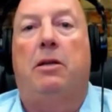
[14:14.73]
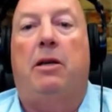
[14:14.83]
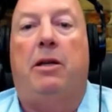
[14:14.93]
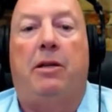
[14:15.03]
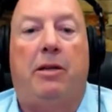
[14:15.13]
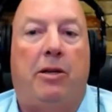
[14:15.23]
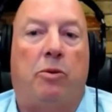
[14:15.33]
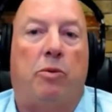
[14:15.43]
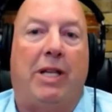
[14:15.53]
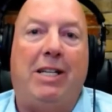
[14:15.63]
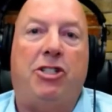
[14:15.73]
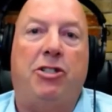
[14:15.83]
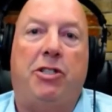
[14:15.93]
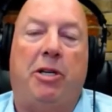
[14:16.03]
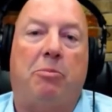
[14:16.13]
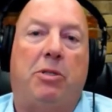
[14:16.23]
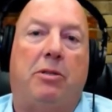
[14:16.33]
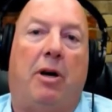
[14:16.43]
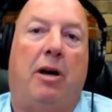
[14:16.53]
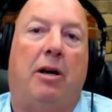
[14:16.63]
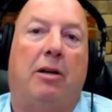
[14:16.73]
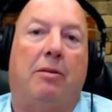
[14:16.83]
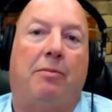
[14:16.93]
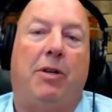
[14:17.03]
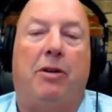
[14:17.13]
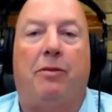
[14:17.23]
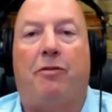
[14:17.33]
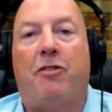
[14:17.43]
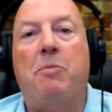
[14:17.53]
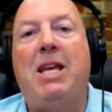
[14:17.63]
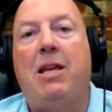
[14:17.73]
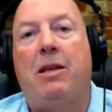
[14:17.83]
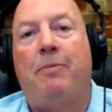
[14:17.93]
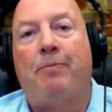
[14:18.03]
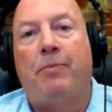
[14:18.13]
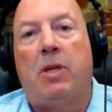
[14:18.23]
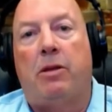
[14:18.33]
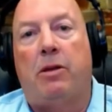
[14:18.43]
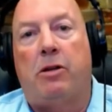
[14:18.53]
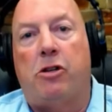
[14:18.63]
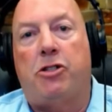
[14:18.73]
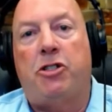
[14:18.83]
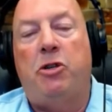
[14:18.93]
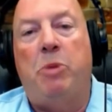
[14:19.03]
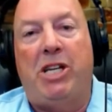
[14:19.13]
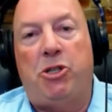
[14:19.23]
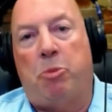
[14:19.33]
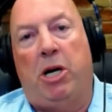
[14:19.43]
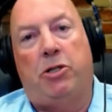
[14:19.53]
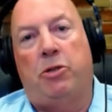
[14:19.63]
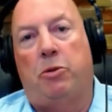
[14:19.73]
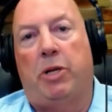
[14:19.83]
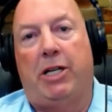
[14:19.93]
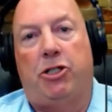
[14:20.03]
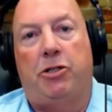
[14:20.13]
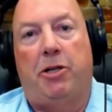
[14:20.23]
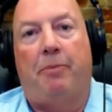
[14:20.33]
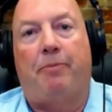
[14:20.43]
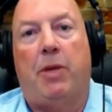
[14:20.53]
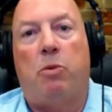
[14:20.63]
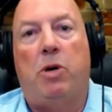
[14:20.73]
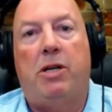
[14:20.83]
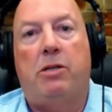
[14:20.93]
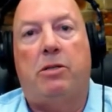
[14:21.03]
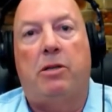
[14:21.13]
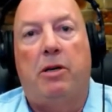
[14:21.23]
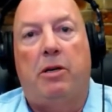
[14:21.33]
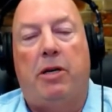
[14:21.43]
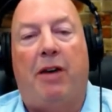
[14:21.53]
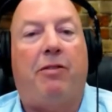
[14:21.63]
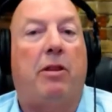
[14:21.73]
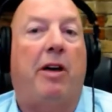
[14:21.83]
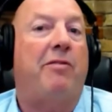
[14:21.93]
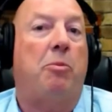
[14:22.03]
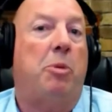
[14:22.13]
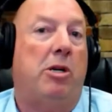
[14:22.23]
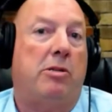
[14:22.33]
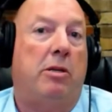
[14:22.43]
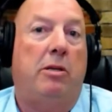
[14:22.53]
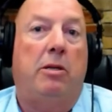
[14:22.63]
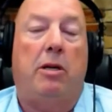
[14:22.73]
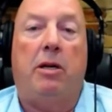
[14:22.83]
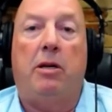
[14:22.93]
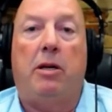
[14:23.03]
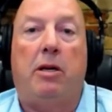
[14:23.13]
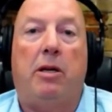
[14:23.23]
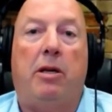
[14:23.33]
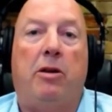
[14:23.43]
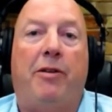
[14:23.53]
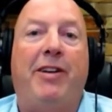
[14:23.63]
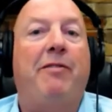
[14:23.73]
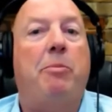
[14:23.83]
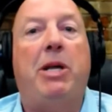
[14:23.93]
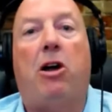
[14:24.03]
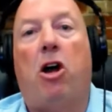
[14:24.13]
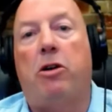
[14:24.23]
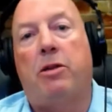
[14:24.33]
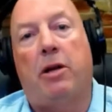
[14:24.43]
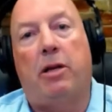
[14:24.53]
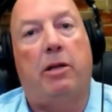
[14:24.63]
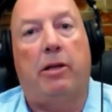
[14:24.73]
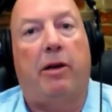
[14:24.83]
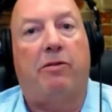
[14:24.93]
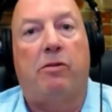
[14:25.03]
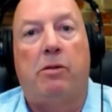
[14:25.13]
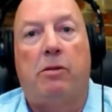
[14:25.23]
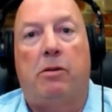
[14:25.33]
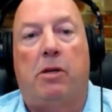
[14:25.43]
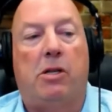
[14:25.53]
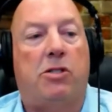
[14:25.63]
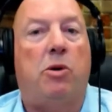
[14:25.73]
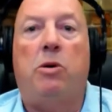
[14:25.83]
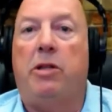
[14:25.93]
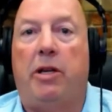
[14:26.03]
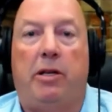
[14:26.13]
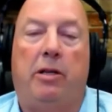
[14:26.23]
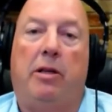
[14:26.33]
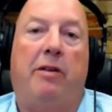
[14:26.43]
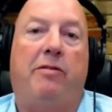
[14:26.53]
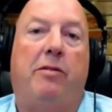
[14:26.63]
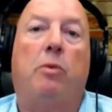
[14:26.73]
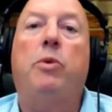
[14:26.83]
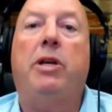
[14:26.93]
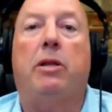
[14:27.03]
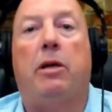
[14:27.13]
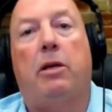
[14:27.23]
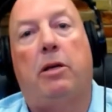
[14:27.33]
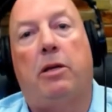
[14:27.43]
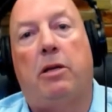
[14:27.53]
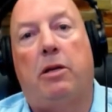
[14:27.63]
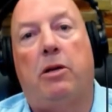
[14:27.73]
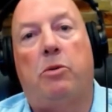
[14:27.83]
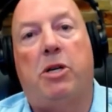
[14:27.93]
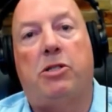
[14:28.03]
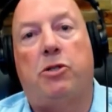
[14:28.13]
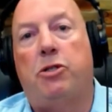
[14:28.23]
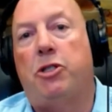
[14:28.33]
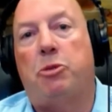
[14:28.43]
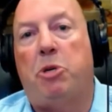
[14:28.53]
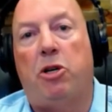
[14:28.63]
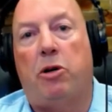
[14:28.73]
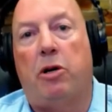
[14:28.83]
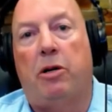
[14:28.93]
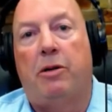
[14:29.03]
And, relationships are, for me, there's two major parts to a relationship. And one is you have to love the person. And, I've never met a heart that I didn't love and a soul that I didn't love, really, because they're just pure.